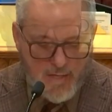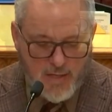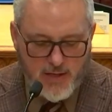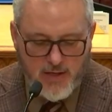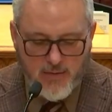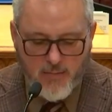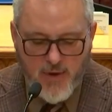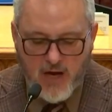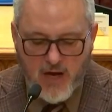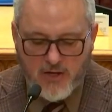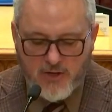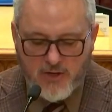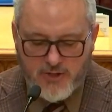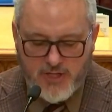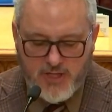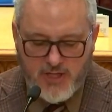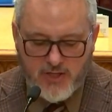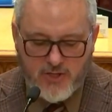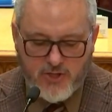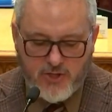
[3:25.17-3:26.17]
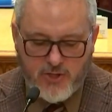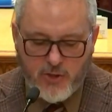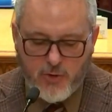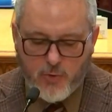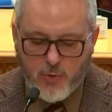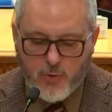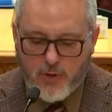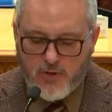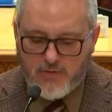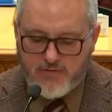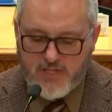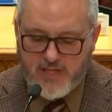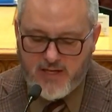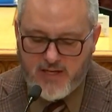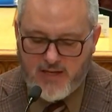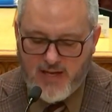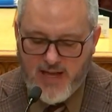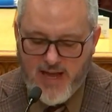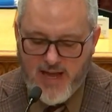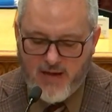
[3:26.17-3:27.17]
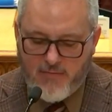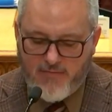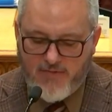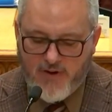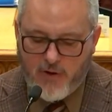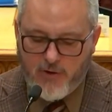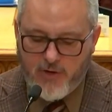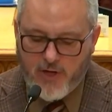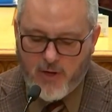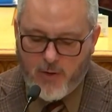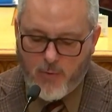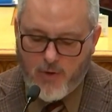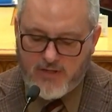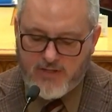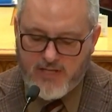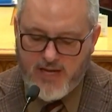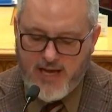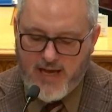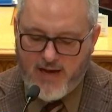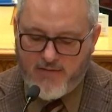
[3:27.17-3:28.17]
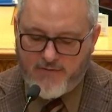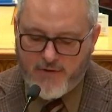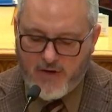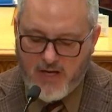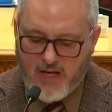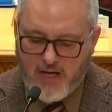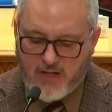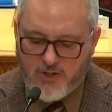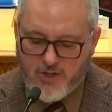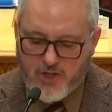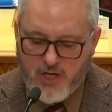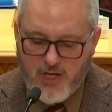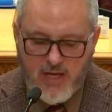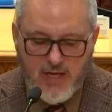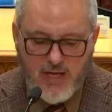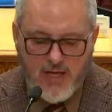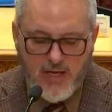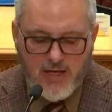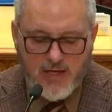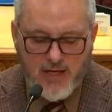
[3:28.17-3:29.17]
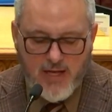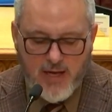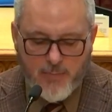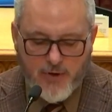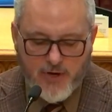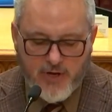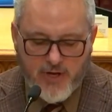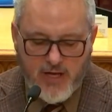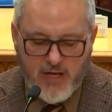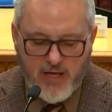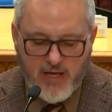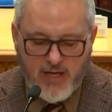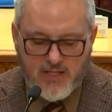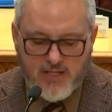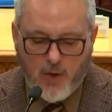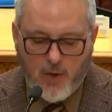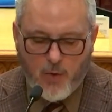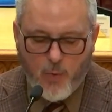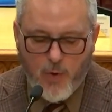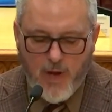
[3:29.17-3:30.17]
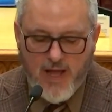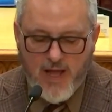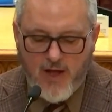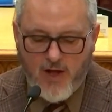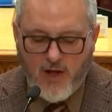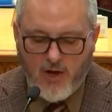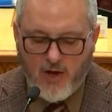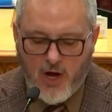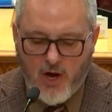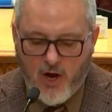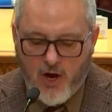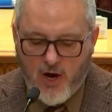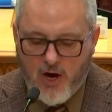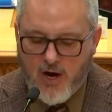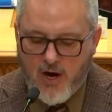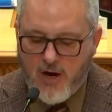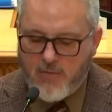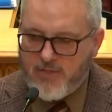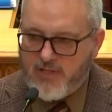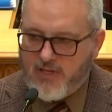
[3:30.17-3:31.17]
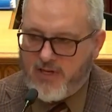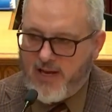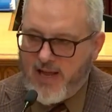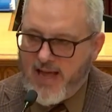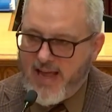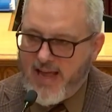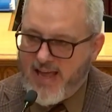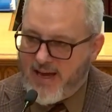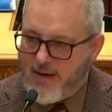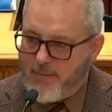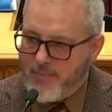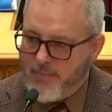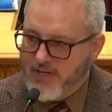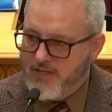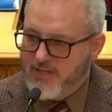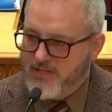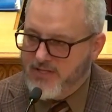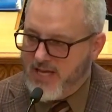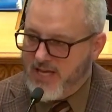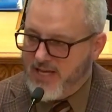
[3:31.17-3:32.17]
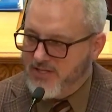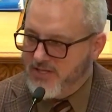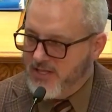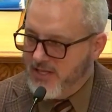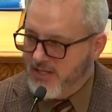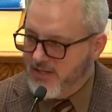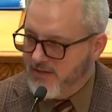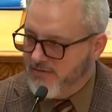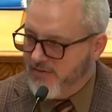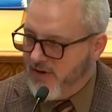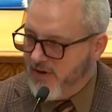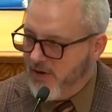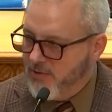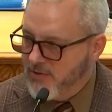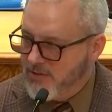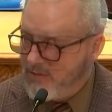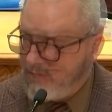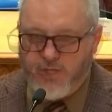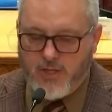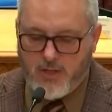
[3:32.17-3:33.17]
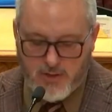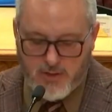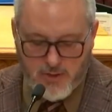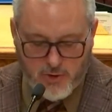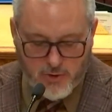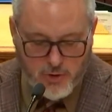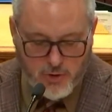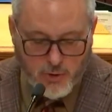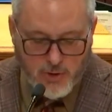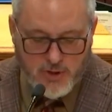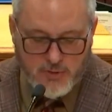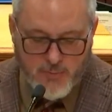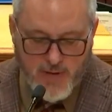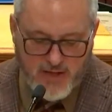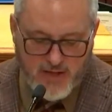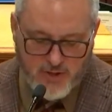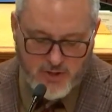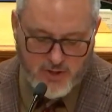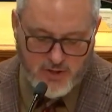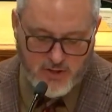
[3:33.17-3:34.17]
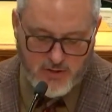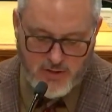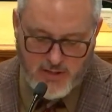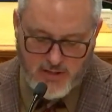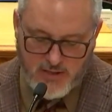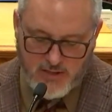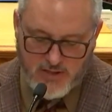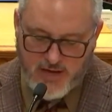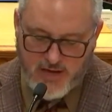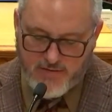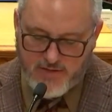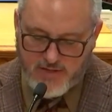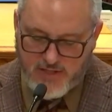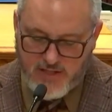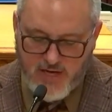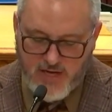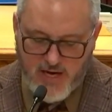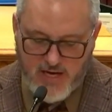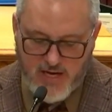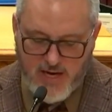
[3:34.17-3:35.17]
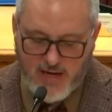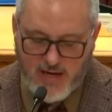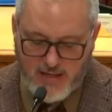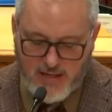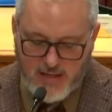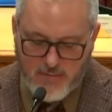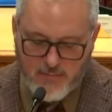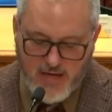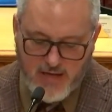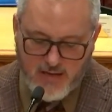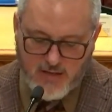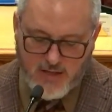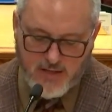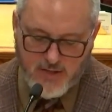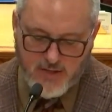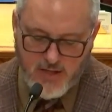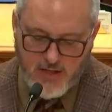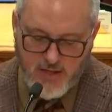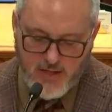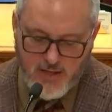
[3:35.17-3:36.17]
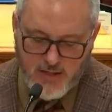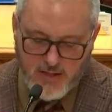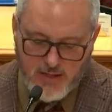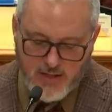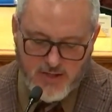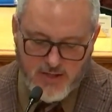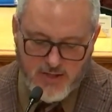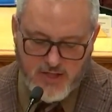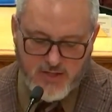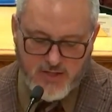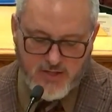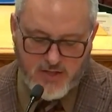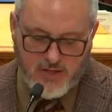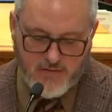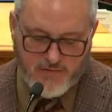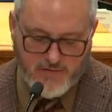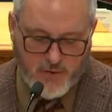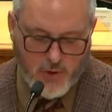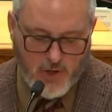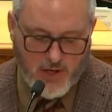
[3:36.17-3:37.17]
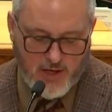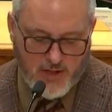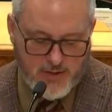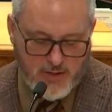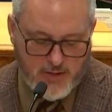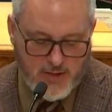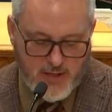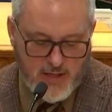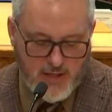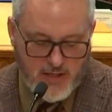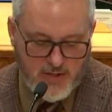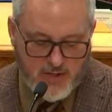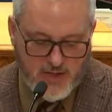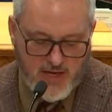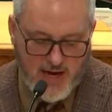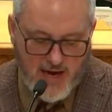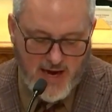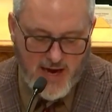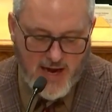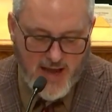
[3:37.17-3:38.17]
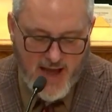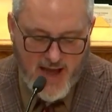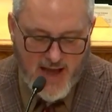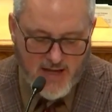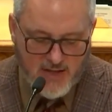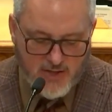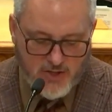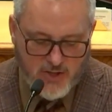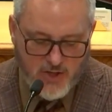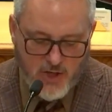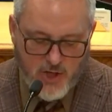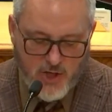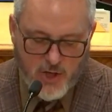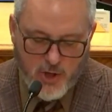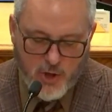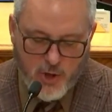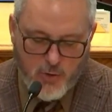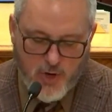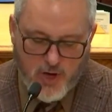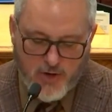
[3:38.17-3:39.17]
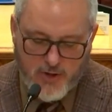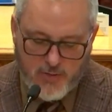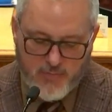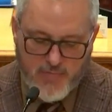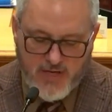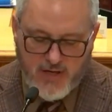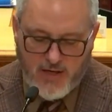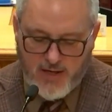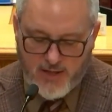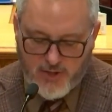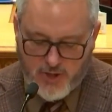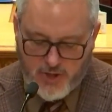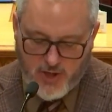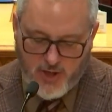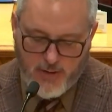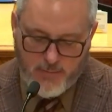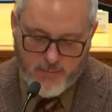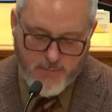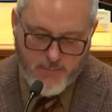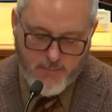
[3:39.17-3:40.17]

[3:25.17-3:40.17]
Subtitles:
Democracy is two wolves and a lamb voting on what to have for lunch. Liberty is a well-armed lamb contesting the vote. So George Mason, in 1788, he made this consistent for us. He said, I ask, who are the militia?